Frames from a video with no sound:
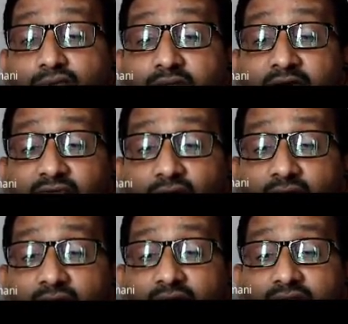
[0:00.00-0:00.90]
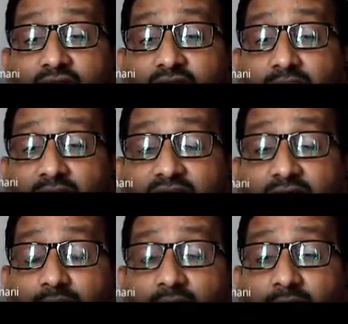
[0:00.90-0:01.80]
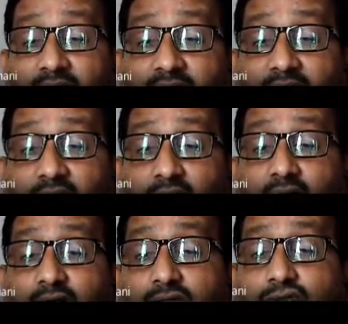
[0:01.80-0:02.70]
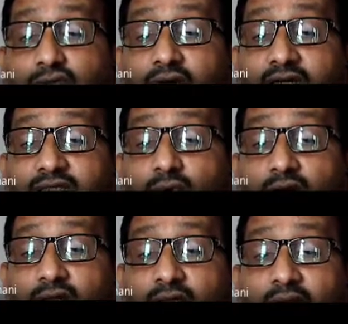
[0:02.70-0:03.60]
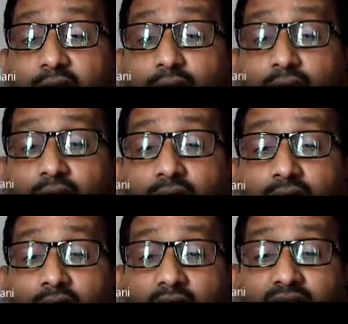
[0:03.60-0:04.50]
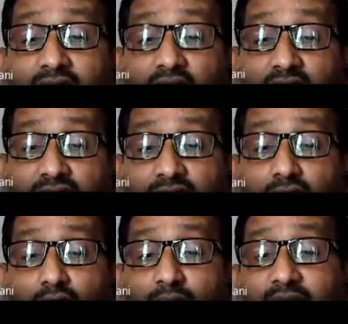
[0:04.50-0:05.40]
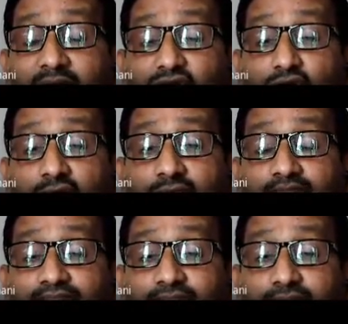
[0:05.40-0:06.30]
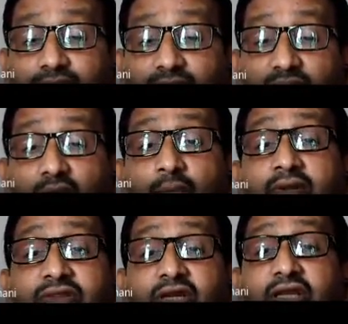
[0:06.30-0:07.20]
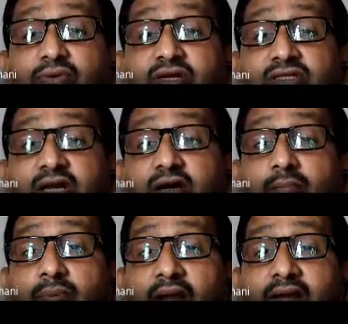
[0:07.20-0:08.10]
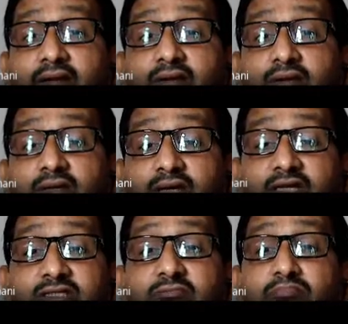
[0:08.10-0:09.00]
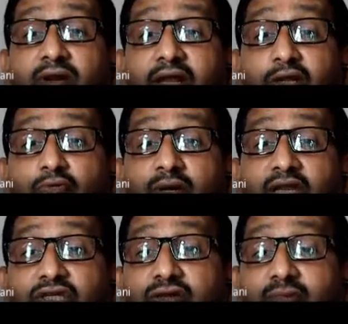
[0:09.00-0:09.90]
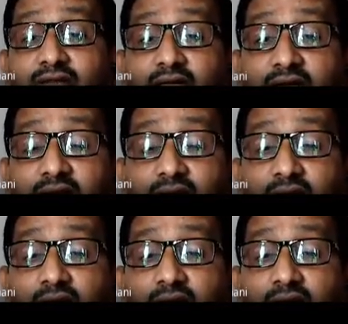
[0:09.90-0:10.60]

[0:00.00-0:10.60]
So therefore, a simple example will be taken. So it is what the value. And the last combination, when 3 units are combined in a simple enumeration method,